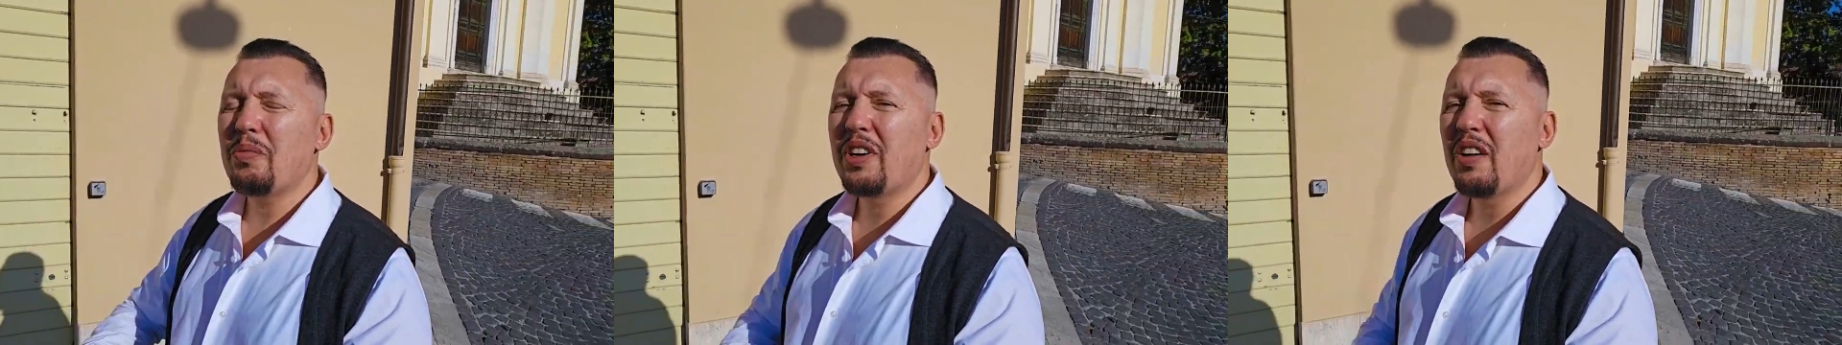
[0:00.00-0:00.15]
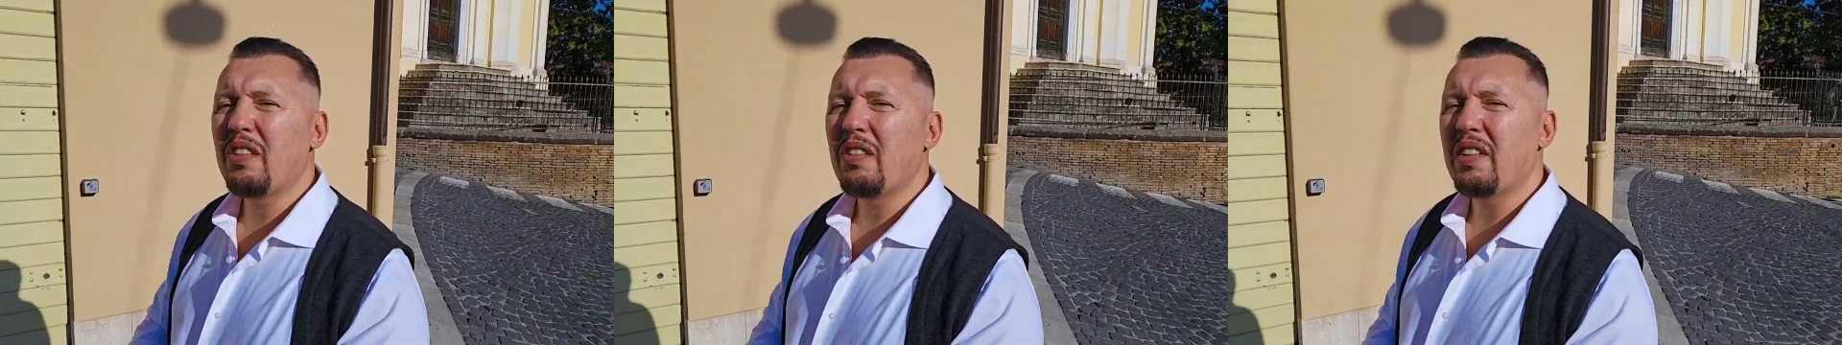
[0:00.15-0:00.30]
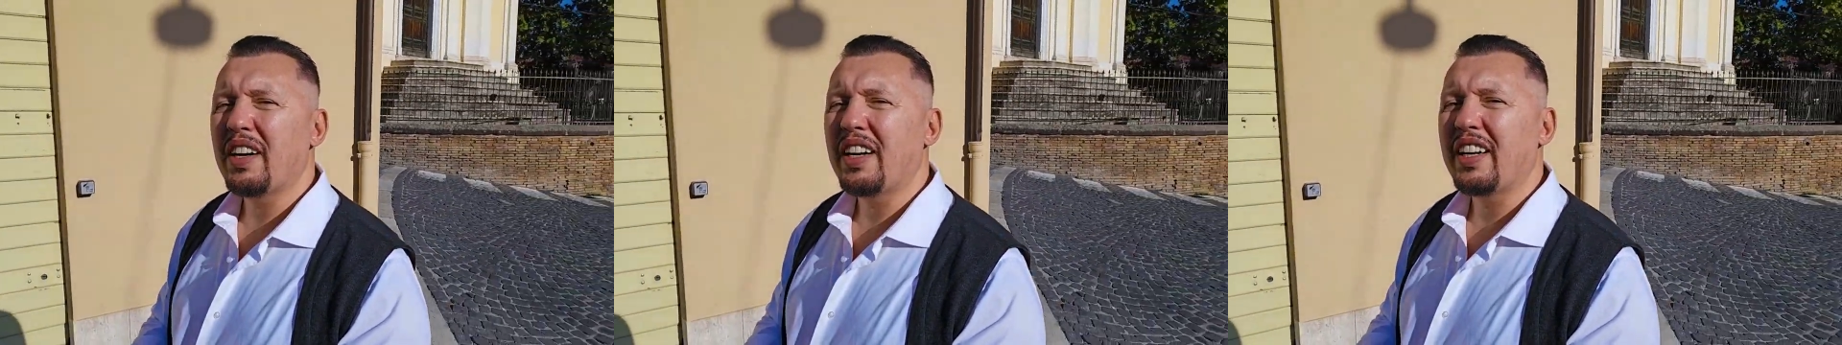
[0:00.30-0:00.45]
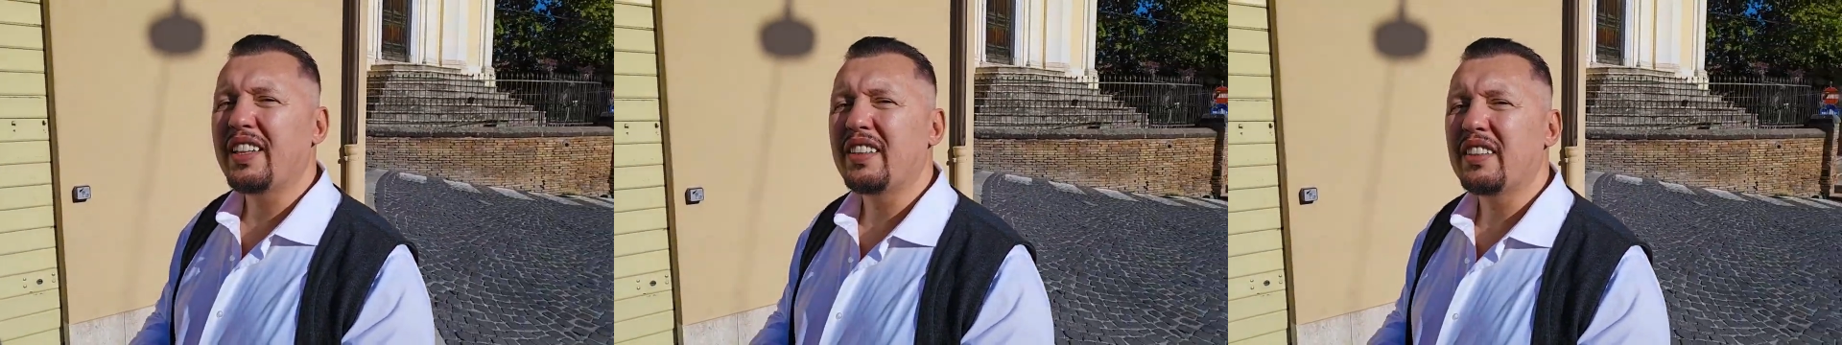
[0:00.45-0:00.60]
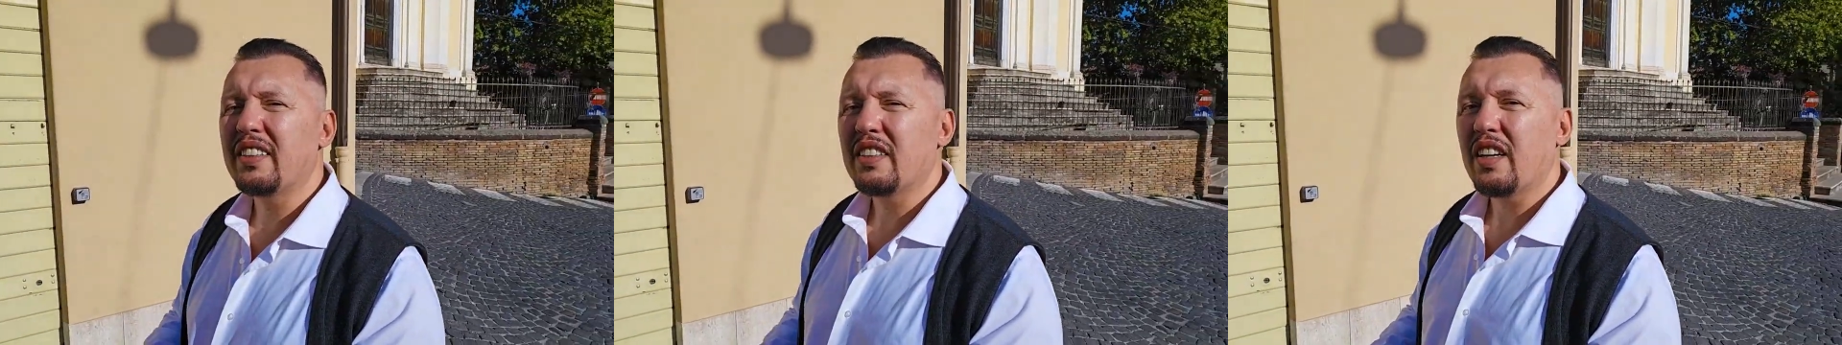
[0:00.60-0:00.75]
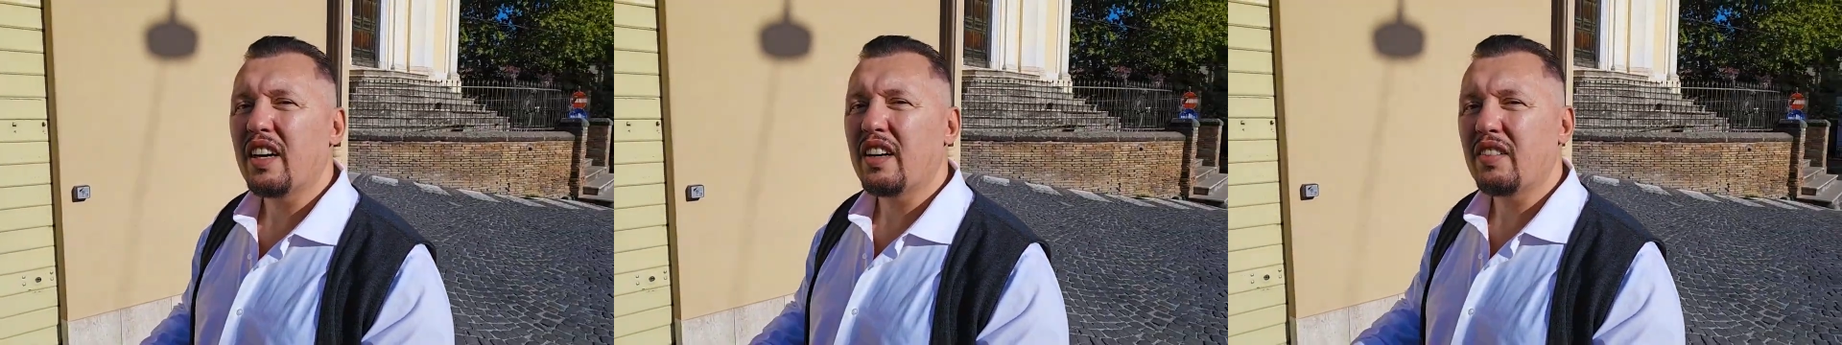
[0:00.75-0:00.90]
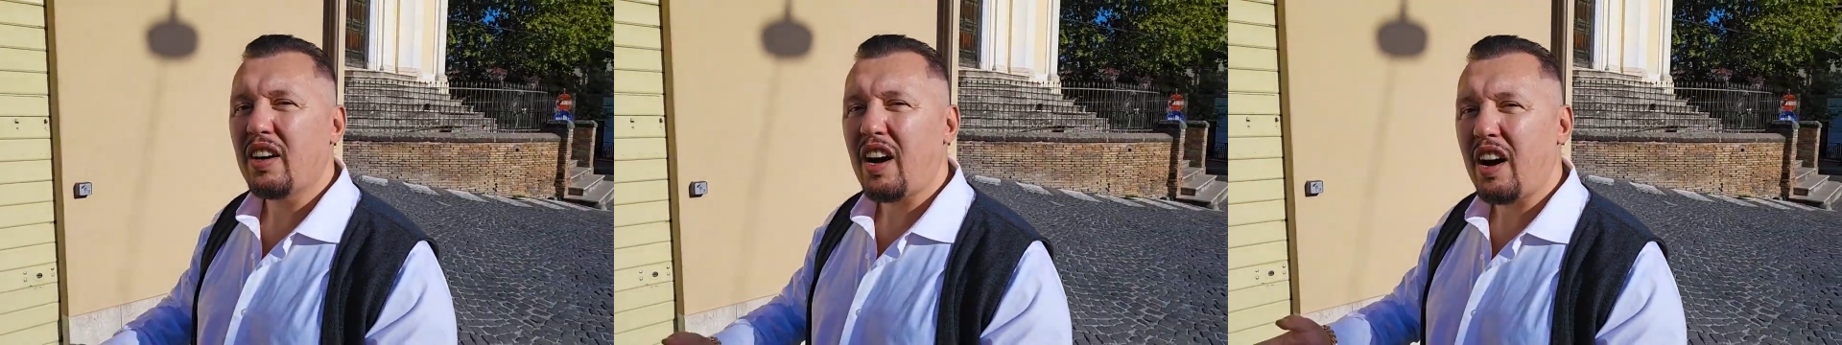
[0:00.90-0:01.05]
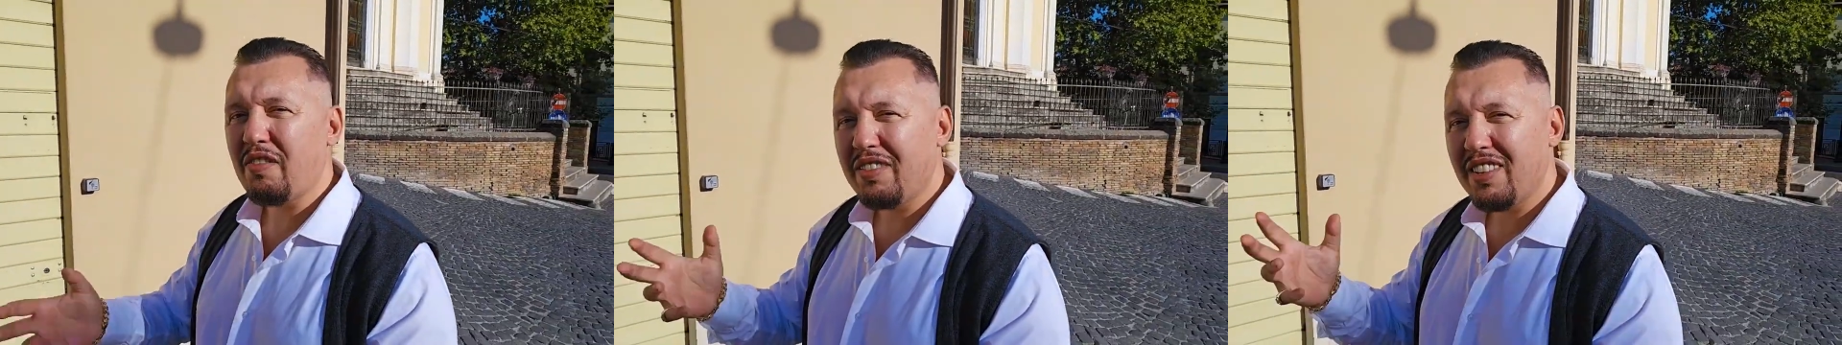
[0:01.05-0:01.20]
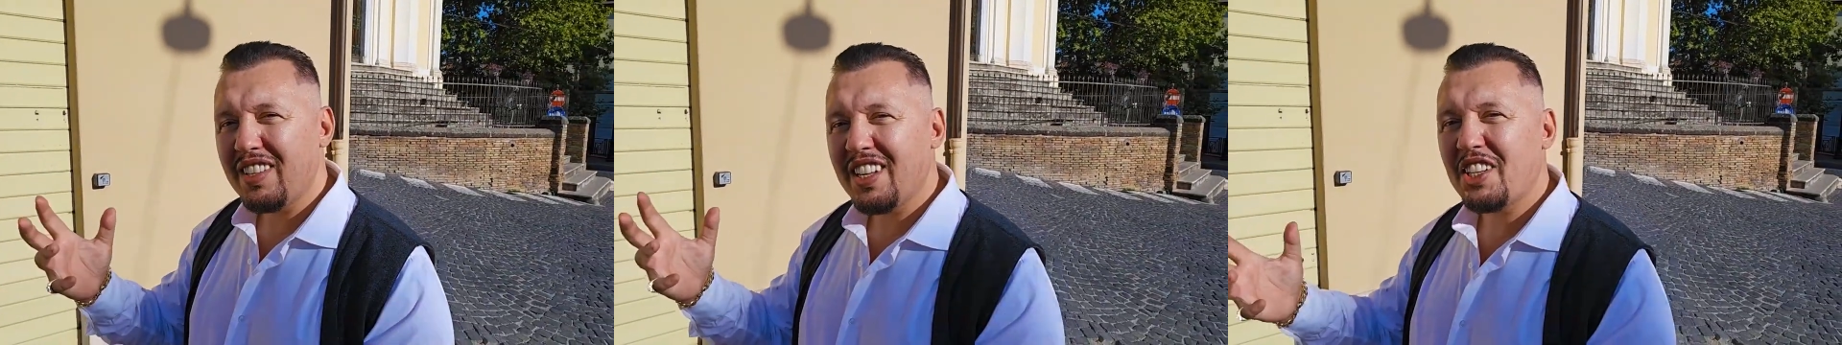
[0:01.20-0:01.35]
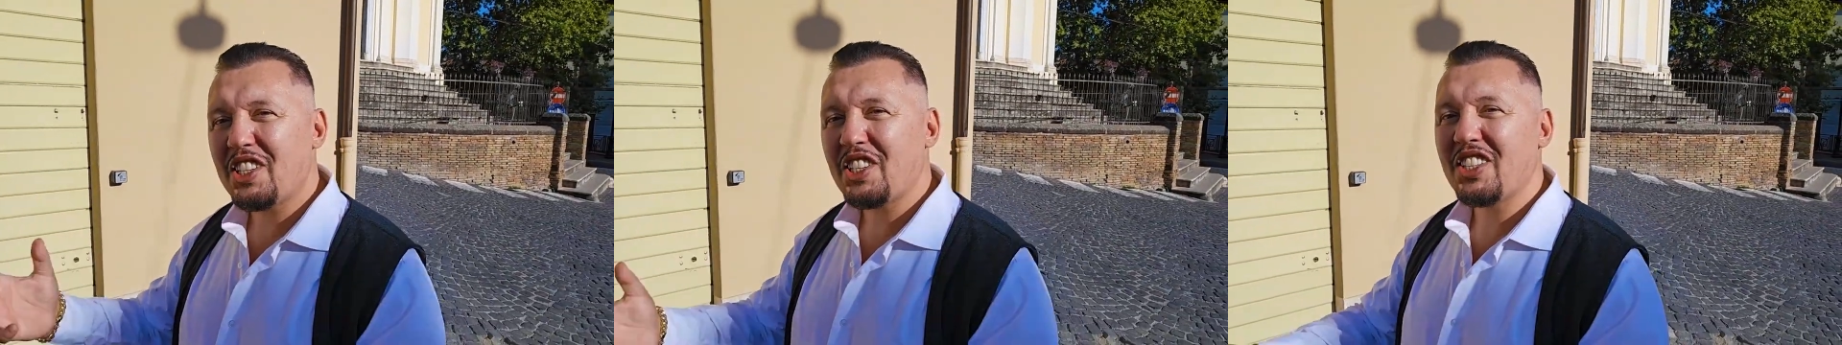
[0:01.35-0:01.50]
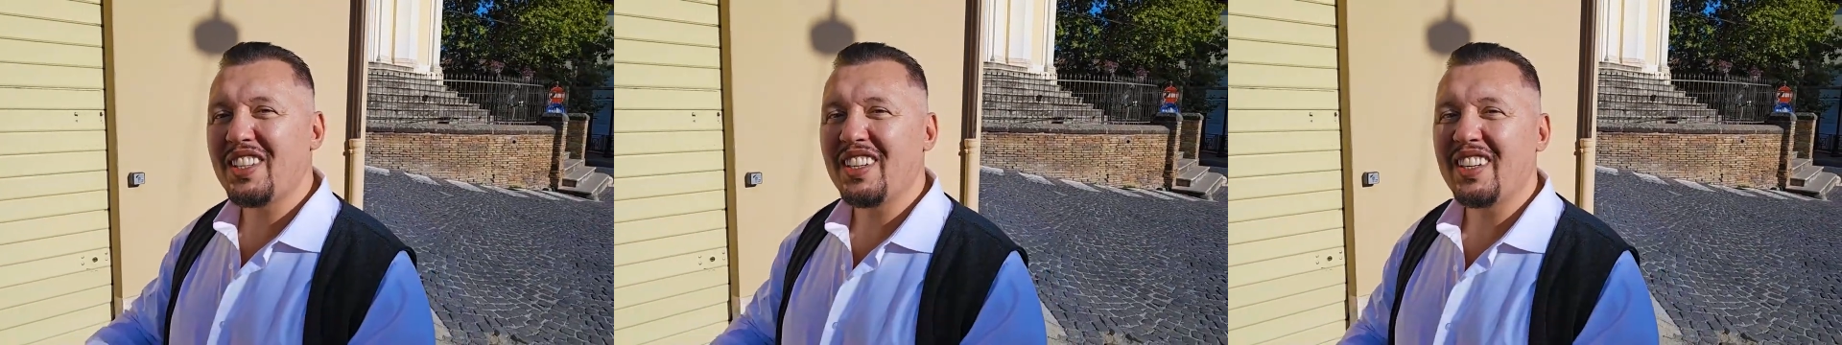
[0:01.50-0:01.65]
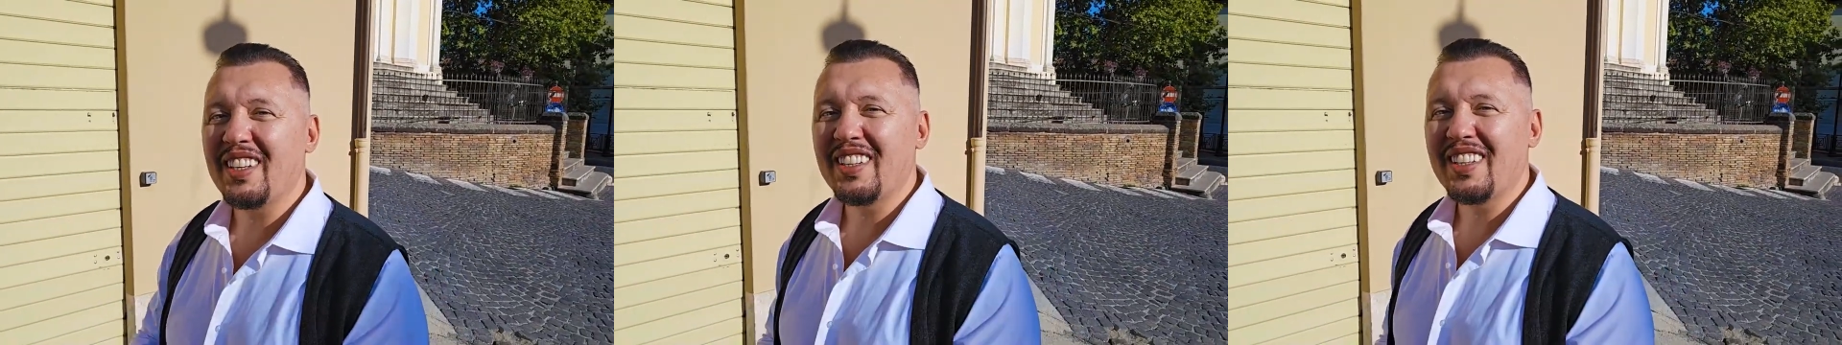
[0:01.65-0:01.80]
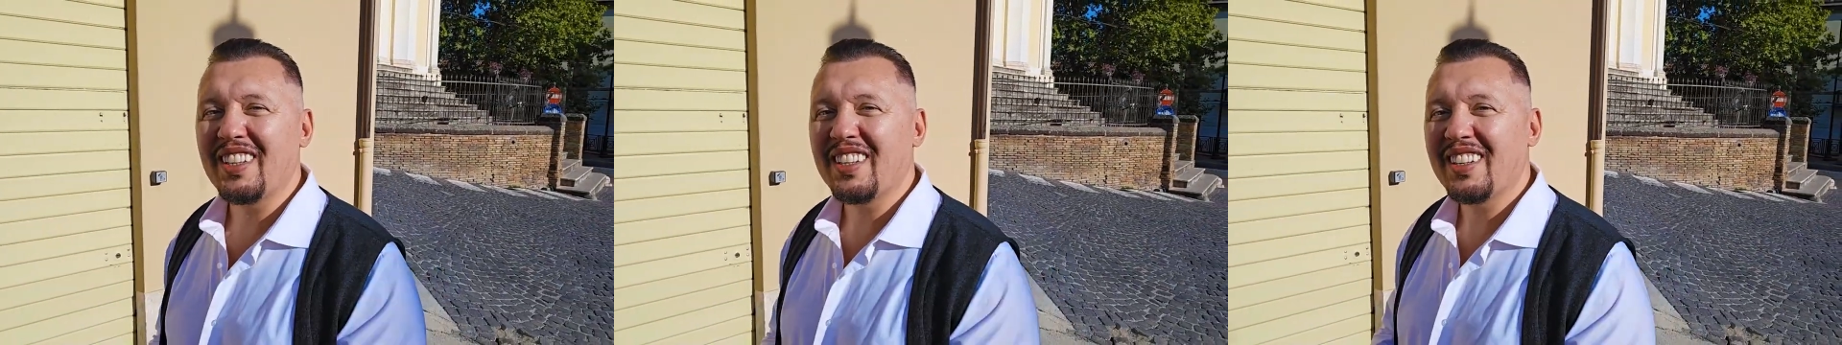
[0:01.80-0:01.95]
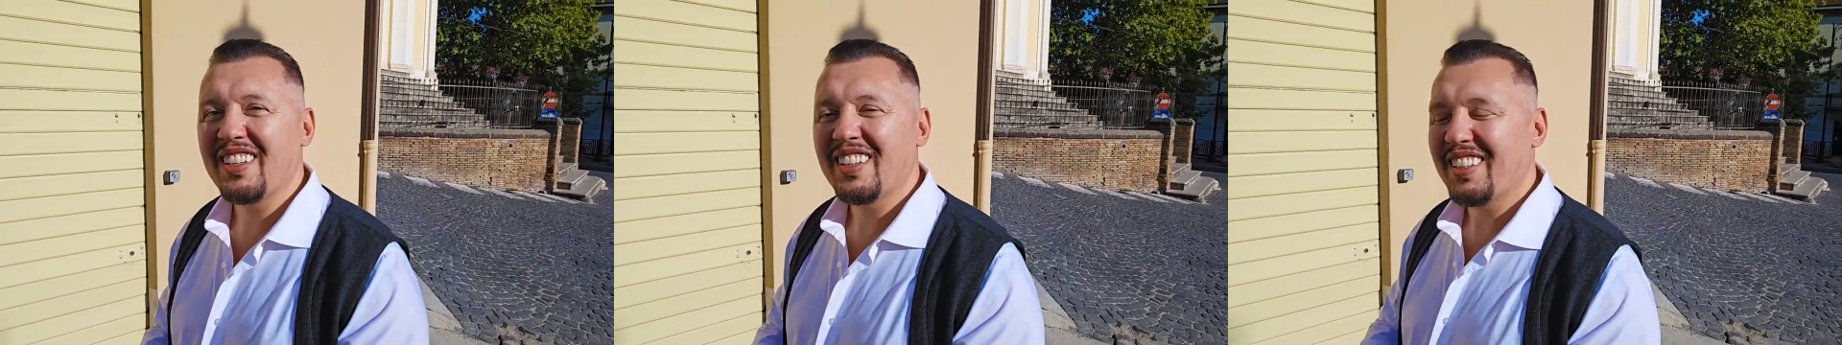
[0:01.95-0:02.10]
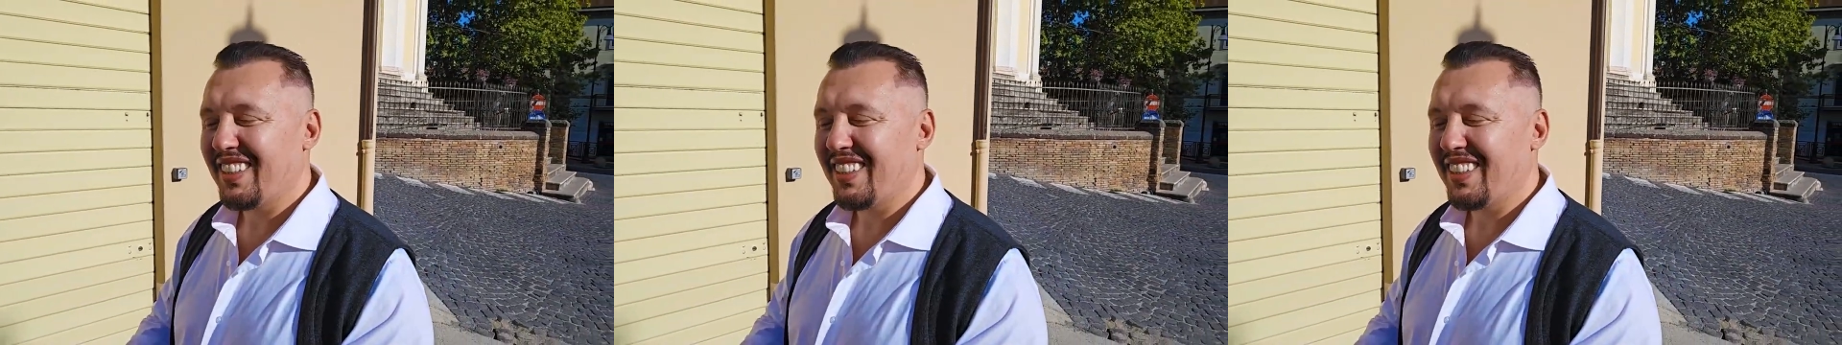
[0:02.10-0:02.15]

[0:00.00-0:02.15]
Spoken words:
Take it and start talking to Him.